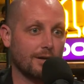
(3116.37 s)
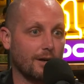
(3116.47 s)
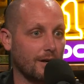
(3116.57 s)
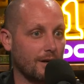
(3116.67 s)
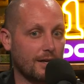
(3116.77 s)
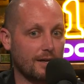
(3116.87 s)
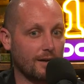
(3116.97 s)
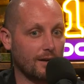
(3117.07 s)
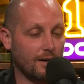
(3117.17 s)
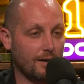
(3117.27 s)

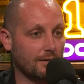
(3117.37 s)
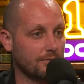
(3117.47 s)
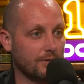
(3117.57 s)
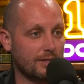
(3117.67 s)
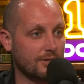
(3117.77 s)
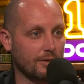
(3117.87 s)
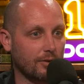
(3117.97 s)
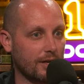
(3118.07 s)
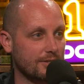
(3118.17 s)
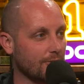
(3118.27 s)
It's
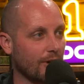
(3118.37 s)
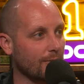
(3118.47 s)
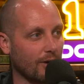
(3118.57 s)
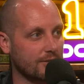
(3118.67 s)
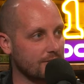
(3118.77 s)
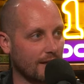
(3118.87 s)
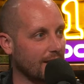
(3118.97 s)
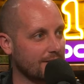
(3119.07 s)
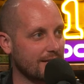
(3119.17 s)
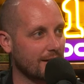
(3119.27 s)
incredible. I
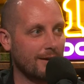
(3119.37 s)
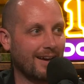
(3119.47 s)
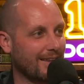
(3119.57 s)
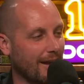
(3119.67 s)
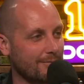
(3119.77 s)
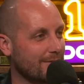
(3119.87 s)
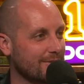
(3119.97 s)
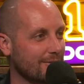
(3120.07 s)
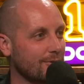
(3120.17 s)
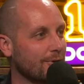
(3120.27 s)
like seeing, and then I was even
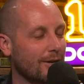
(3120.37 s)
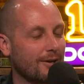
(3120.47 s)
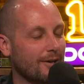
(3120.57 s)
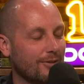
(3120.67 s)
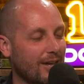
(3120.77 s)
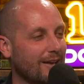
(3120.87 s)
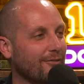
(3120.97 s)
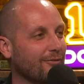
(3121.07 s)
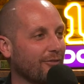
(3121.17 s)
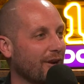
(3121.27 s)
telling you
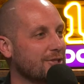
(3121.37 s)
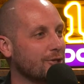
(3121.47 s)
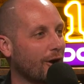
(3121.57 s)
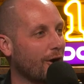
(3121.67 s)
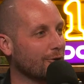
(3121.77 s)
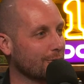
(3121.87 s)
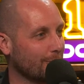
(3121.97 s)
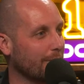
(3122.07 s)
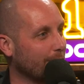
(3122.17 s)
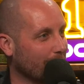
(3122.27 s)
that French
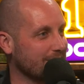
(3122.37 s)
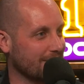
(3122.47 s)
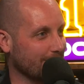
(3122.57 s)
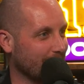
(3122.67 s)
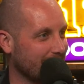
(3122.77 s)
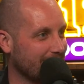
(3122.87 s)
under-21 team,